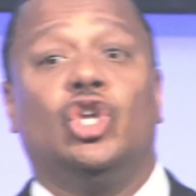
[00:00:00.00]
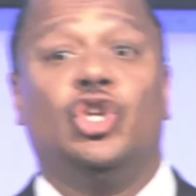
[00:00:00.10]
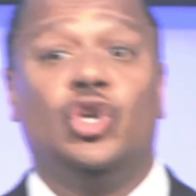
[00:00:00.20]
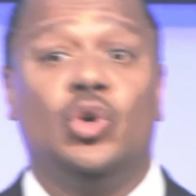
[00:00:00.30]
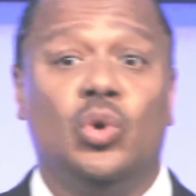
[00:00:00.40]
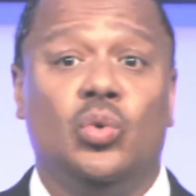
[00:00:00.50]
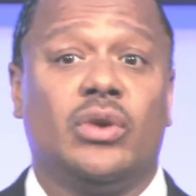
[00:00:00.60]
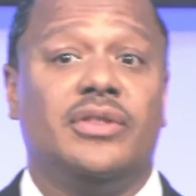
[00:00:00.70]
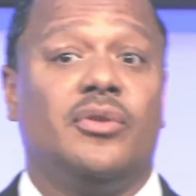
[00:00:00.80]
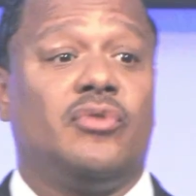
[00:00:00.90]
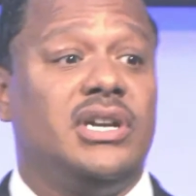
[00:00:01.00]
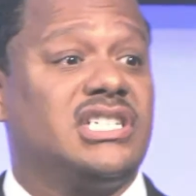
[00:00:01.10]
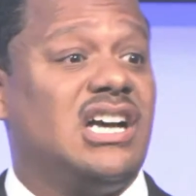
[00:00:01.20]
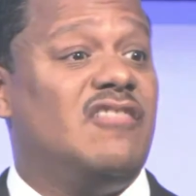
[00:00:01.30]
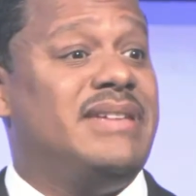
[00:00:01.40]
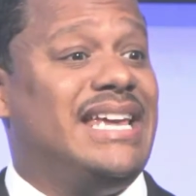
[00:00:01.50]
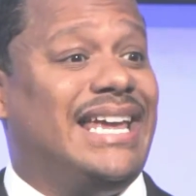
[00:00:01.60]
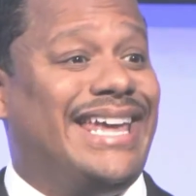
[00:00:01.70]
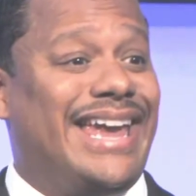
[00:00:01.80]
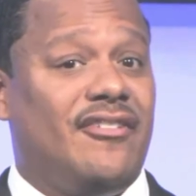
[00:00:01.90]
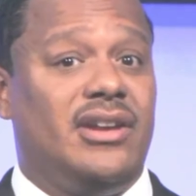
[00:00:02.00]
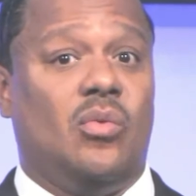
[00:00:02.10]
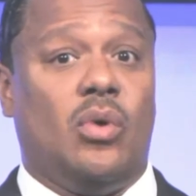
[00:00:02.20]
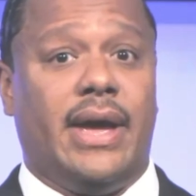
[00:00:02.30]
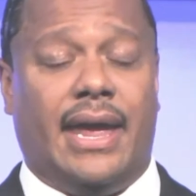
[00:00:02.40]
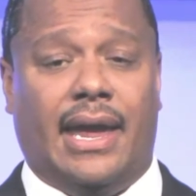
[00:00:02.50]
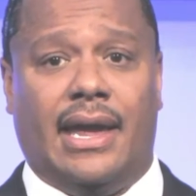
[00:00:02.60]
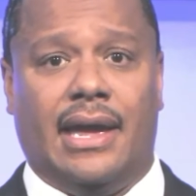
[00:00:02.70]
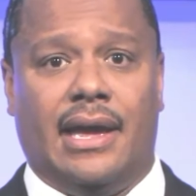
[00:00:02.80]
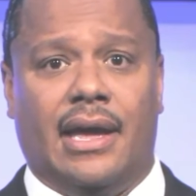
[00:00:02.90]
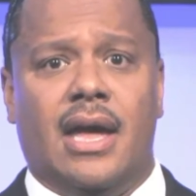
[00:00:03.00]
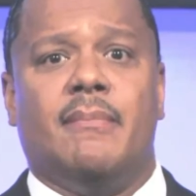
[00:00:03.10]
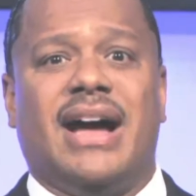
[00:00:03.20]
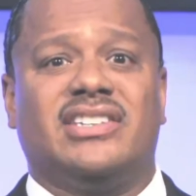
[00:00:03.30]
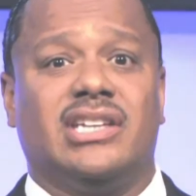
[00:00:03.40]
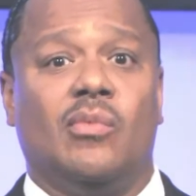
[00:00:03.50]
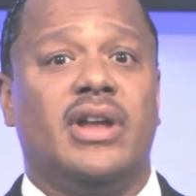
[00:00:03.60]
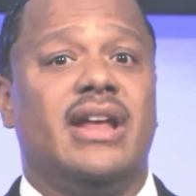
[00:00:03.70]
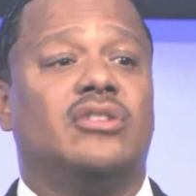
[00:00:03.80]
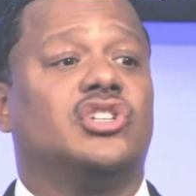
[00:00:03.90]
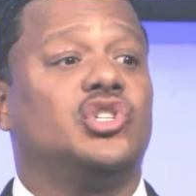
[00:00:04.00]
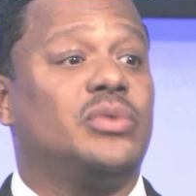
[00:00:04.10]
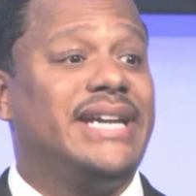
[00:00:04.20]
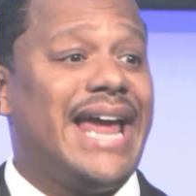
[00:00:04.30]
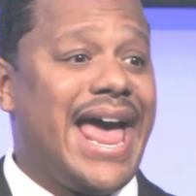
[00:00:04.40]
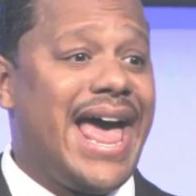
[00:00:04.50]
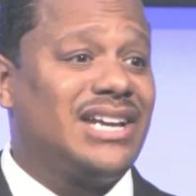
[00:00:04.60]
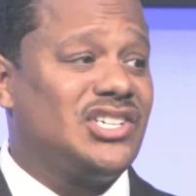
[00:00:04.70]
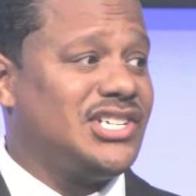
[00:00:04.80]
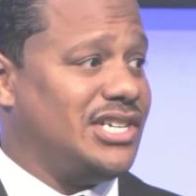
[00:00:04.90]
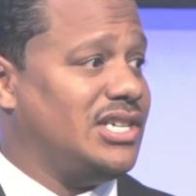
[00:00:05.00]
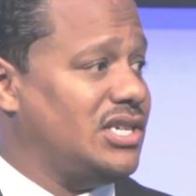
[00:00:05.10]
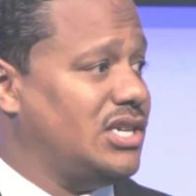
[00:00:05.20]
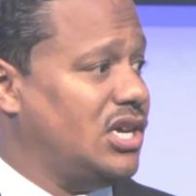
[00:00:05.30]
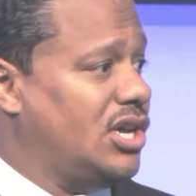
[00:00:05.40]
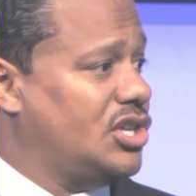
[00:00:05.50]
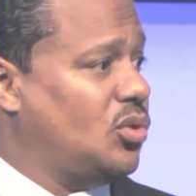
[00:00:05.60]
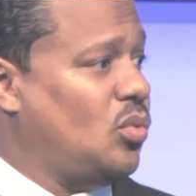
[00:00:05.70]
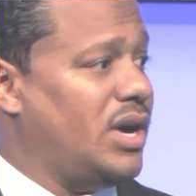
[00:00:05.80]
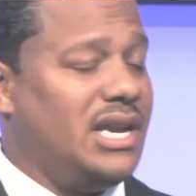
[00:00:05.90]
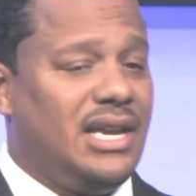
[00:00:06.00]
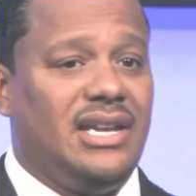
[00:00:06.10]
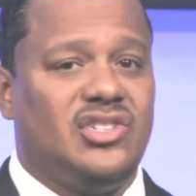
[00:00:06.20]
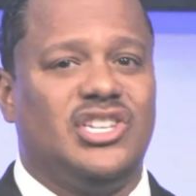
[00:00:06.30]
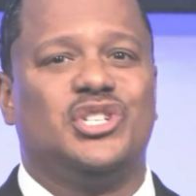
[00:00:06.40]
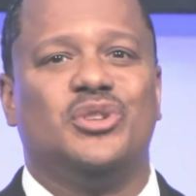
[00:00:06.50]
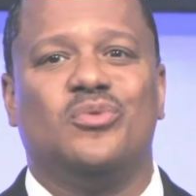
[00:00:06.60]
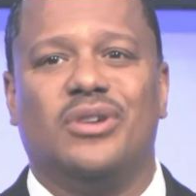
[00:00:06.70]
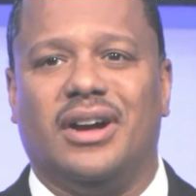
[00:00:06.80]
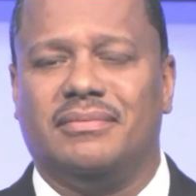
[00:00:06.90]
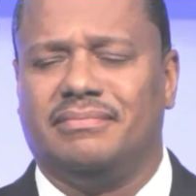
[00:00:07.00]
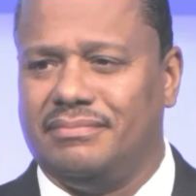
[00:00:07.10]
you run the risk of being carried away by someone else's reaction to what it is that you want.